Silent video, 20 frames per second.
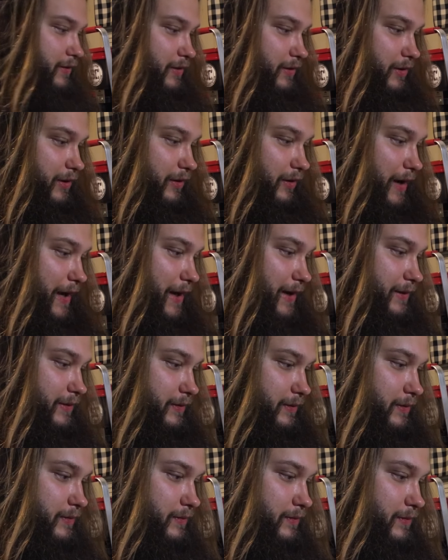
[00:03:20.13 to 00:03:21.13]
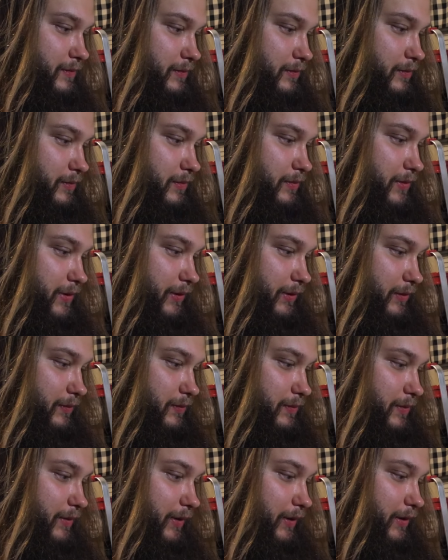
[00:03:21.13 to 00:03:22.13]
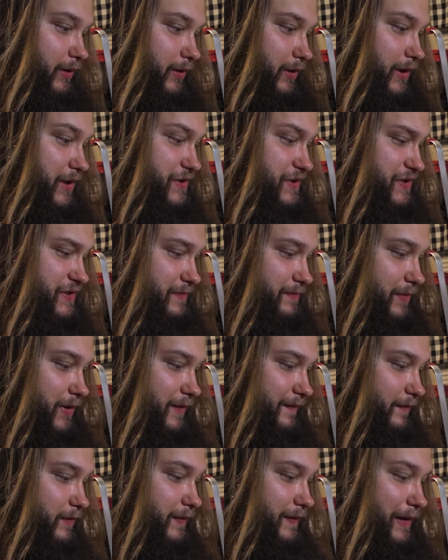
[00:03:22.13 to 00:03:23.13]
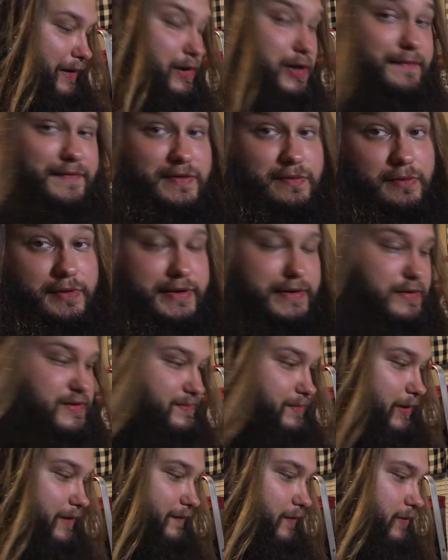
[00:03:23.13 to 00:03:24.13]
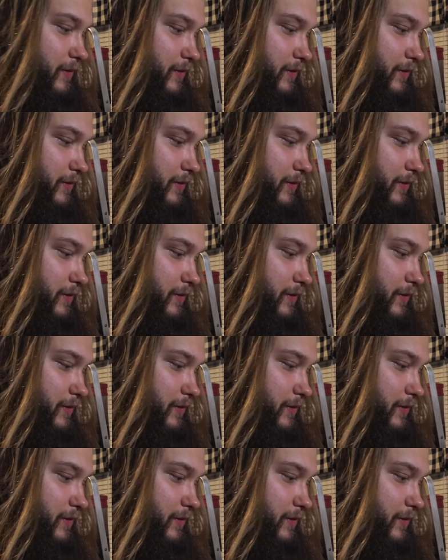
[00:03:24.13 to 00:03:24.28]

go ahead and get you some buffer in there if you want to use buffer.